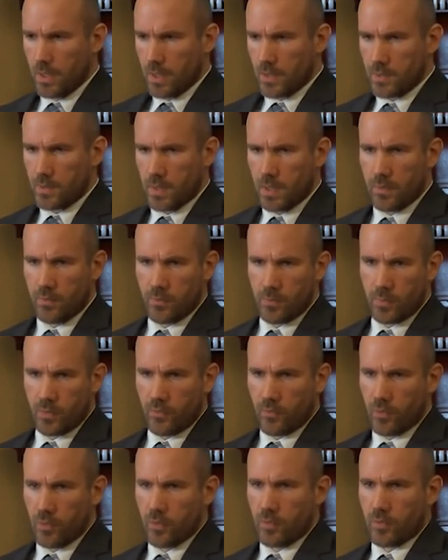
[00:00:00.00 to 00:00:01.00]
So even
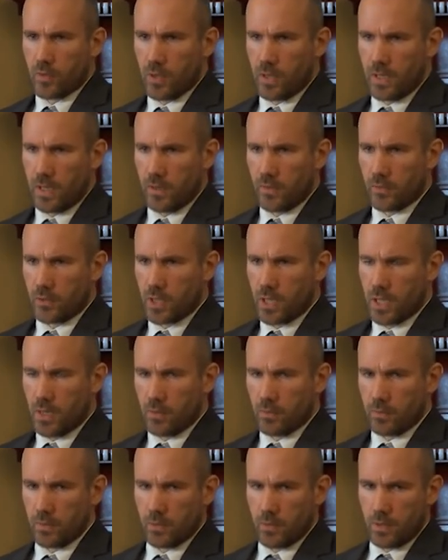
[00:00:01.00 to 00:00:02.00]
before you've got out of
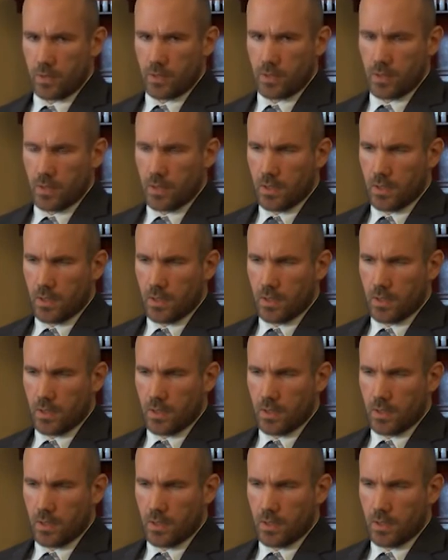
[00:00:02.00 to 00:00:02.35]
childhood,